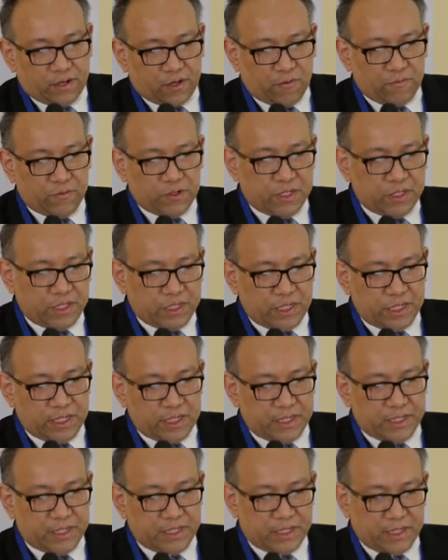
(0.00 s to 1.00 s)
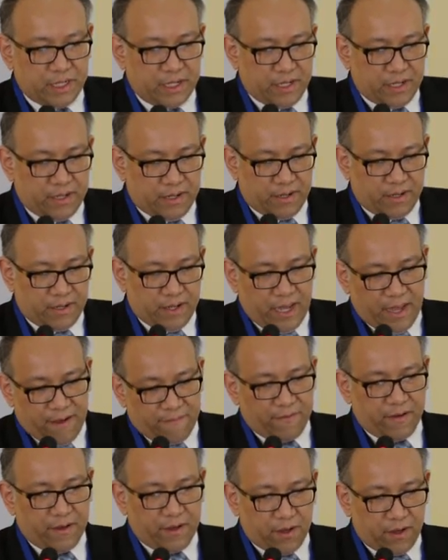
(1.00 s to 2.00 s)
communities
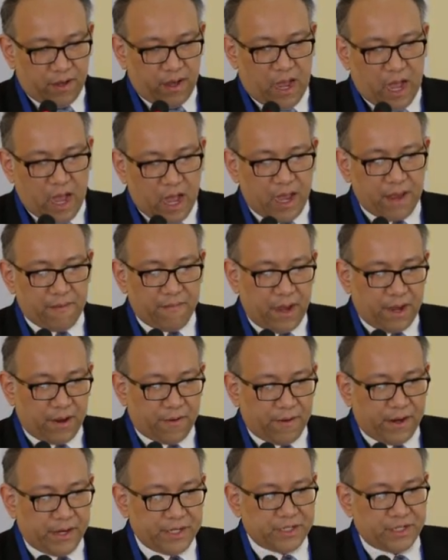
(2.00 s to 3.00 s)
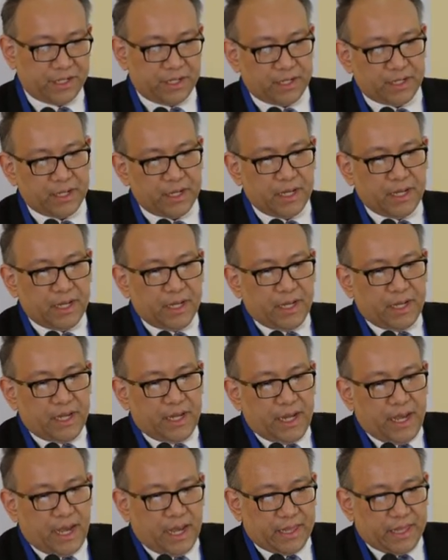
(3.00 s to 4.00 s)
have a high migration.
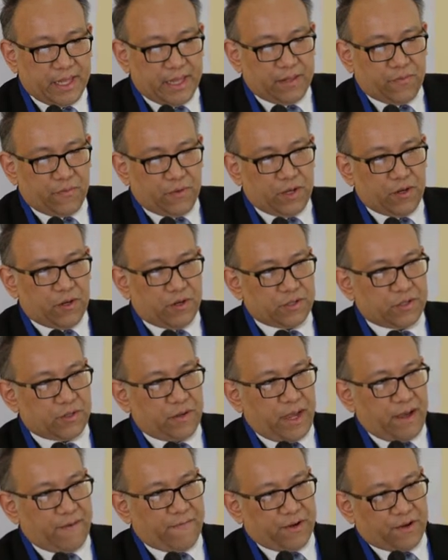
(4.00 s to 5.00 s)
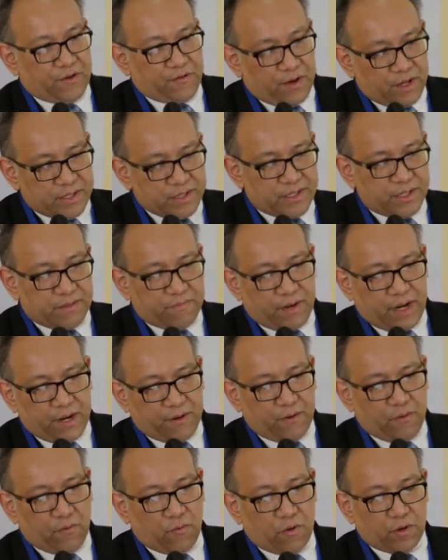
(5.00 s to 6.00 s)
And then we also have a transit
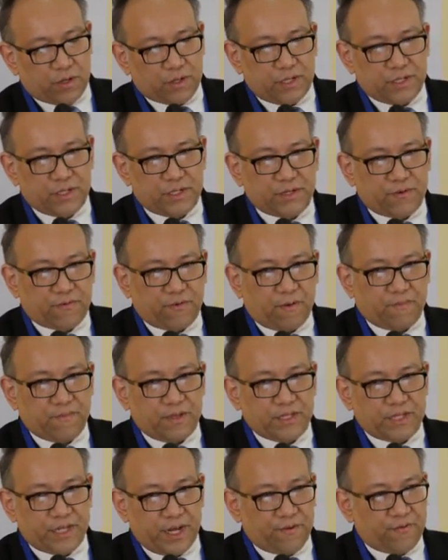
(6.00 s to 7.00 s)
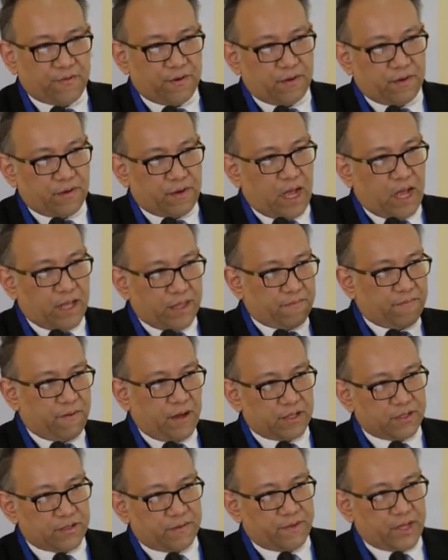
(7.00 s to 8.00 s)
migrant workers from the central other
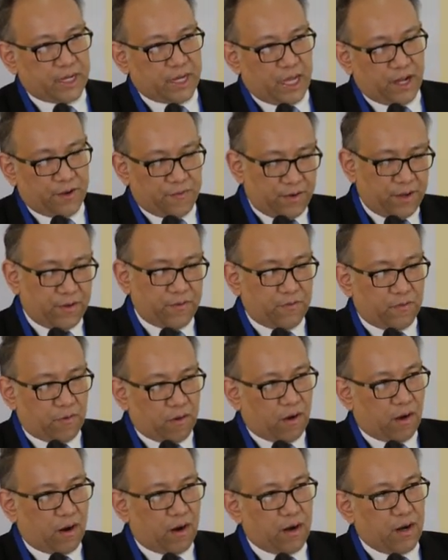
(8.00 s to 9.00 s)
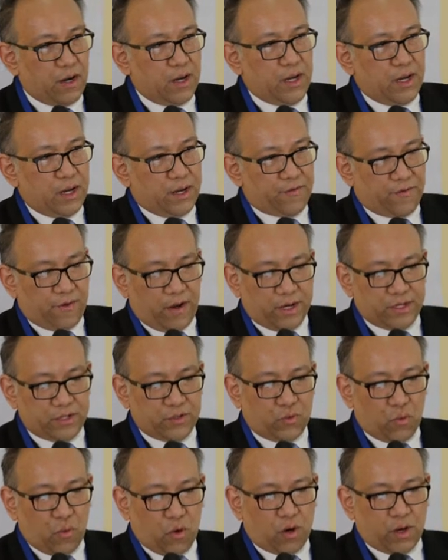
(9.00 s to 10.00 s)
parts of the country who are trying
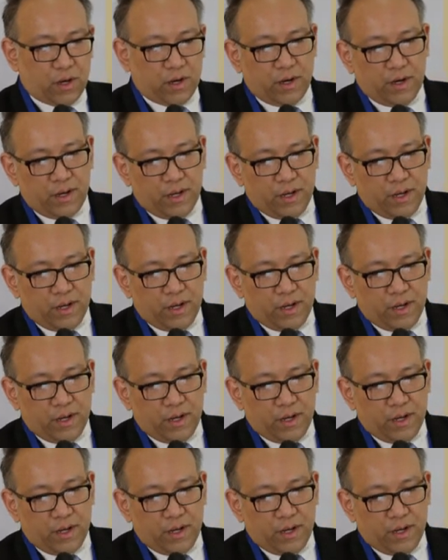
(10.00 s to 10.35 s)
to work